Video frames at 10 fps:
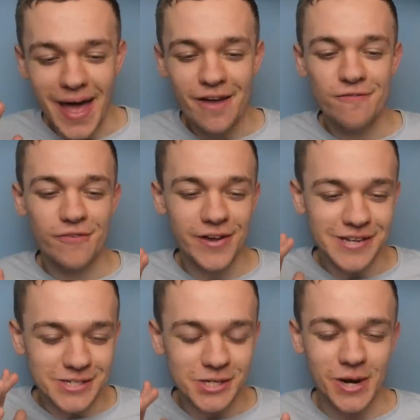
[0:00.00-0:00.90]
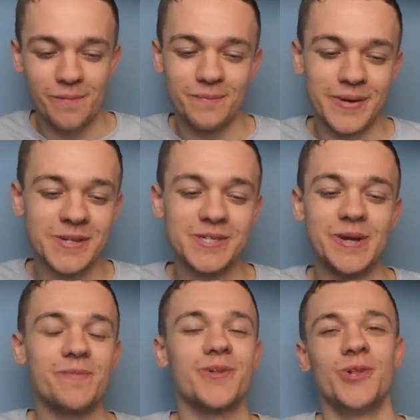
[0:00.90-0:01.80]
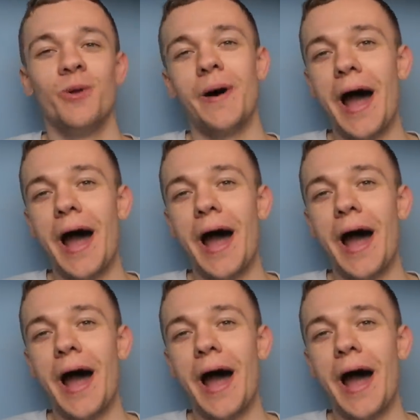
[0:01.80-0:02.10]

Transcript: every Championship club.